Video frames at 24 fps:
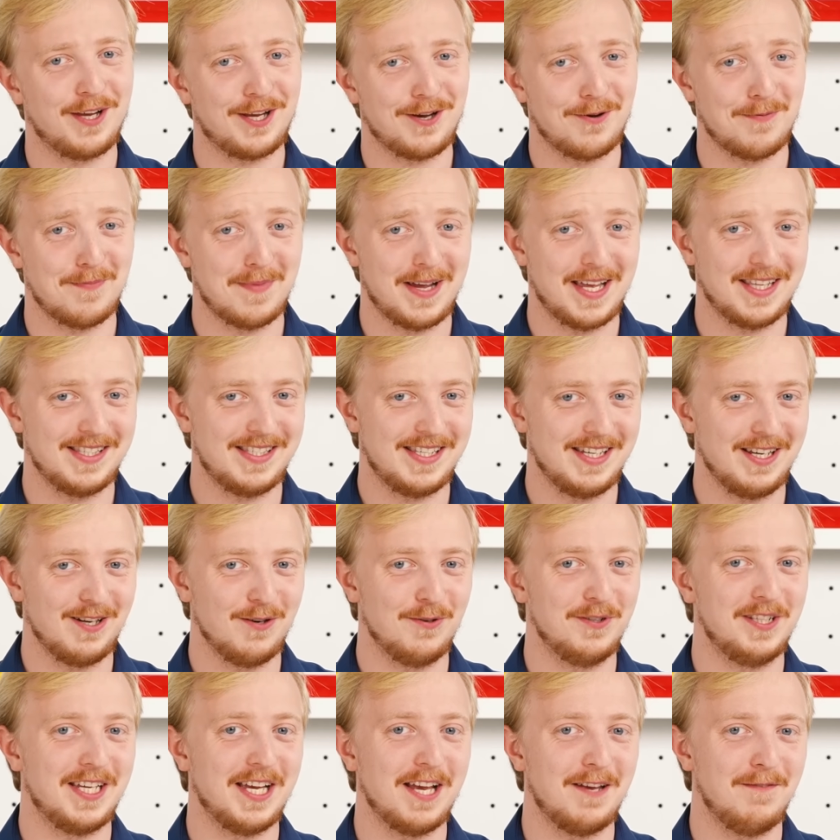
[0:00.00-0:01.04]
recommends
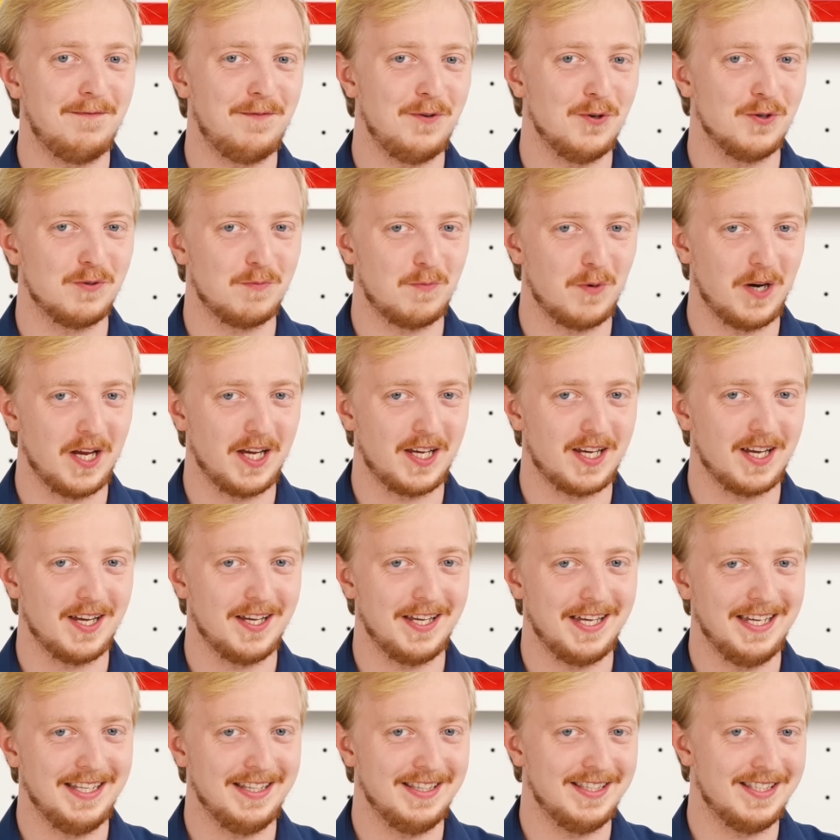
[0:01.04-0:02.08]
including a fuse breaker
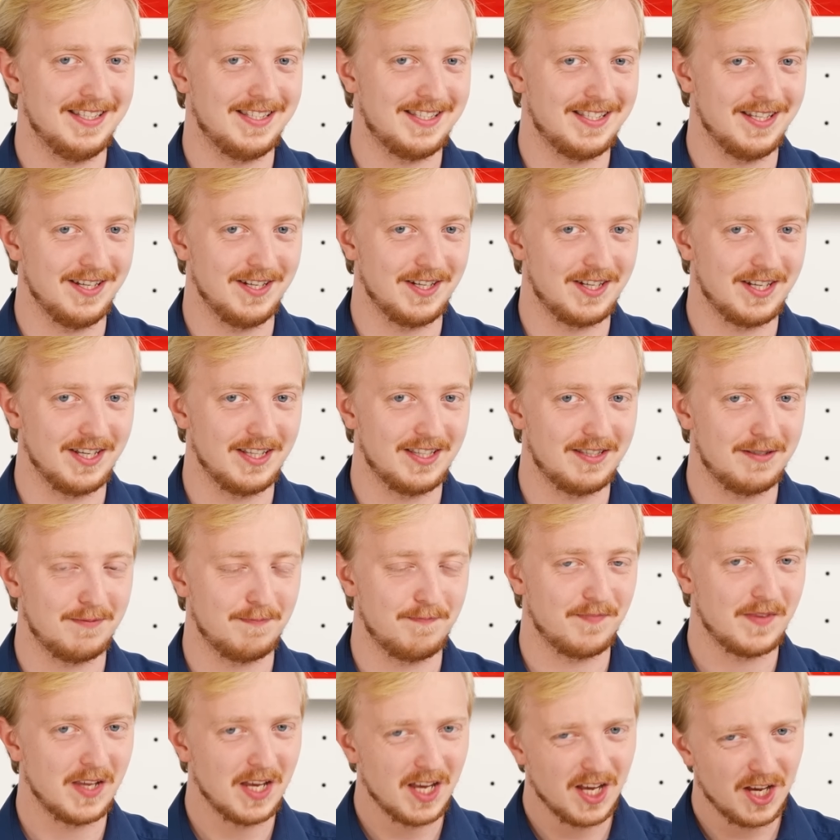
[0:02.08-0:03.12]
in the circuit.
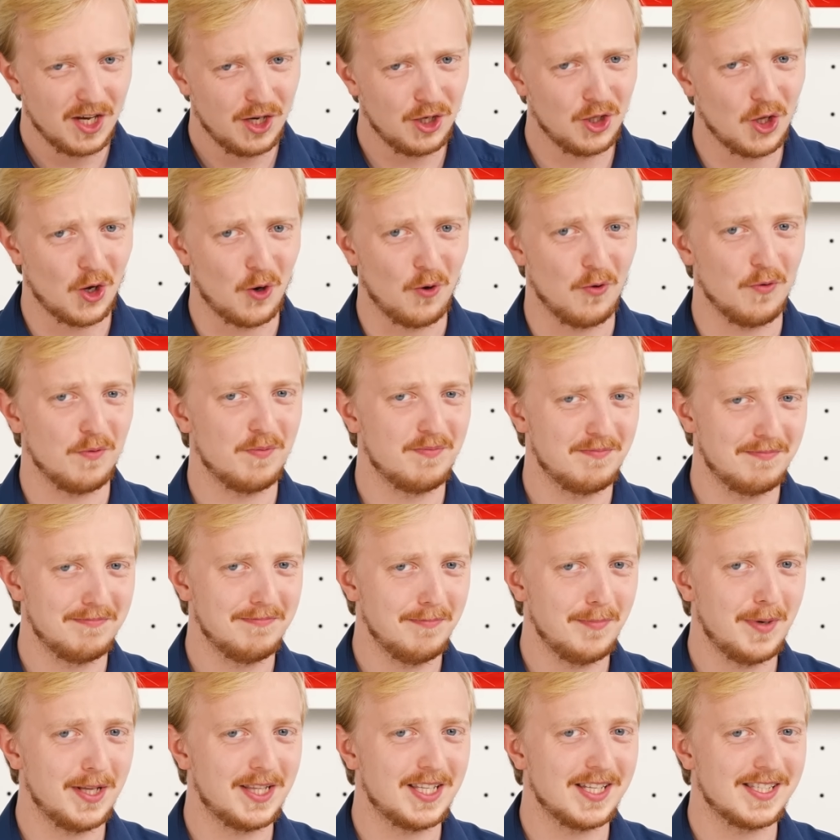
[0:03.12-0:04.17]
You know,
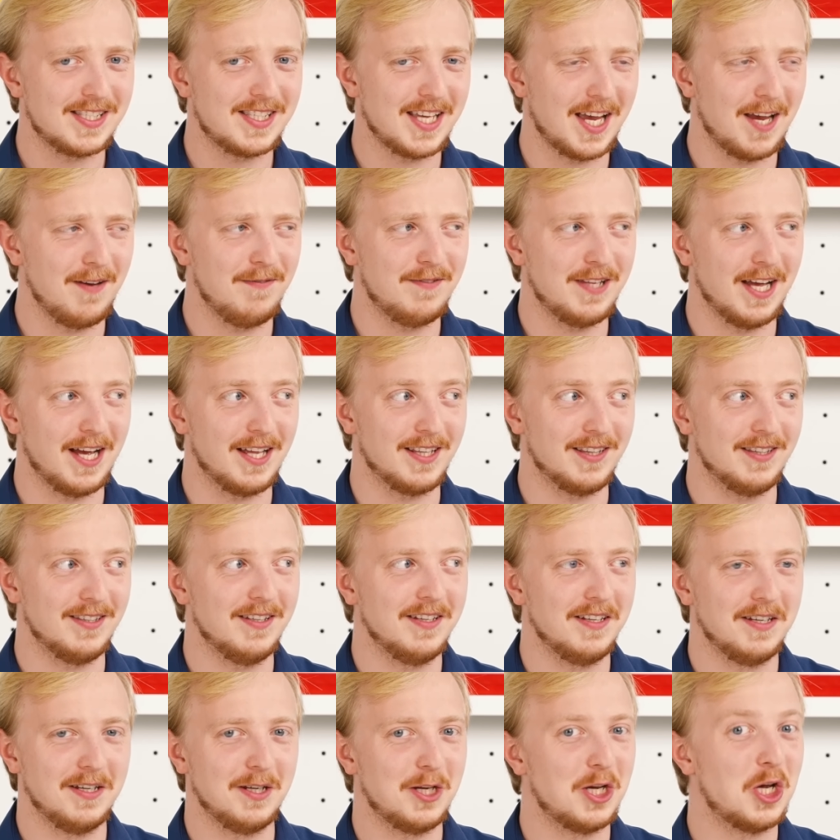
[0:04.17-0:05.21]
better safe than
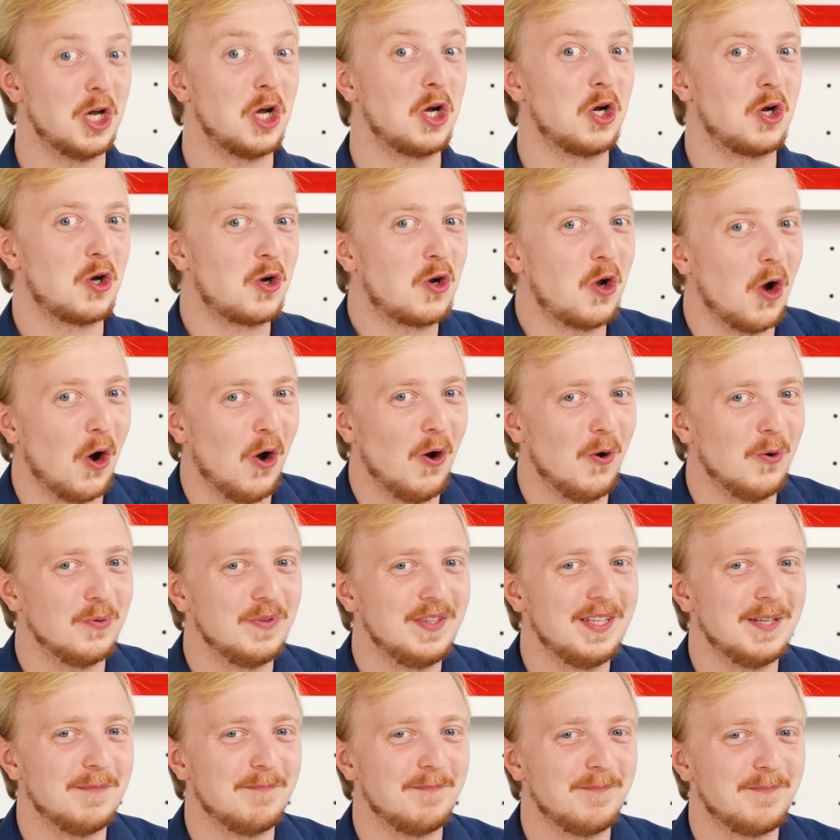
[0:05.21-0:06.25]
cold.